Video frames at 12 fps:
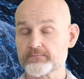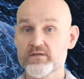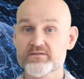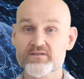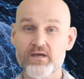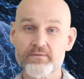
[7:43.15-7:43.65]

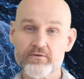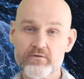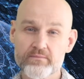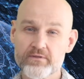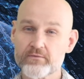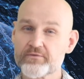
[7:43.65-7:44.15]

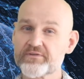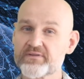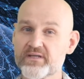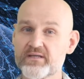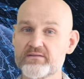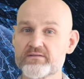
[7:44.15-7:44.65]
Cybercriminals
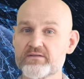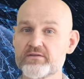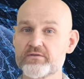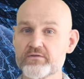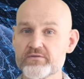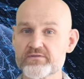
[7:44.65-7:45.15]
tend to
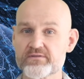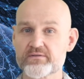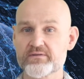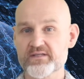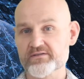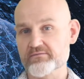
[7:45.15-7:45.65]
use
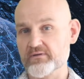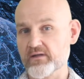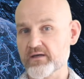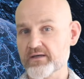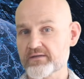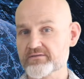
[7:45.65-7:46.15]
this
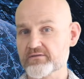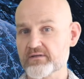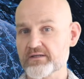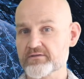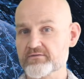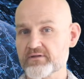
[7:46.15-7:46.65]
reliance on
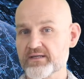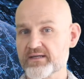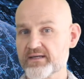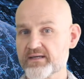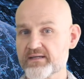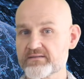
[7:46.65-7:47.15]
electronic
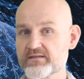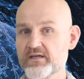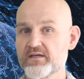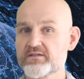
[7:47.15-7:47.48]
cards